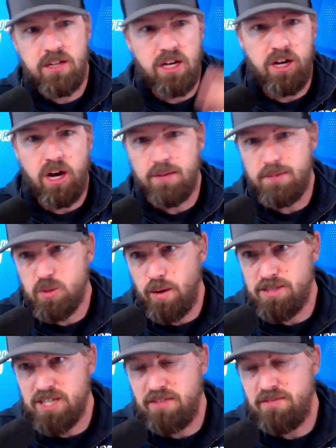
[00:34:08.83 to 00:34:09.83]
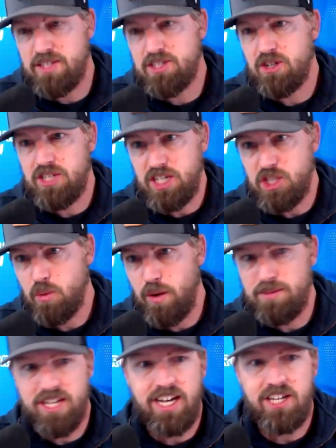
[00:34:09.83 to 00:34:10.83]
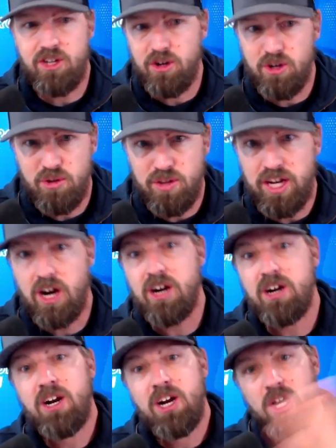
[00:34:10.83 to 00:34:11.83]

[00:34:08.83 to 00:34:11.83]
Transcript: Anonymous website visitors hit your website. You don't know who they are.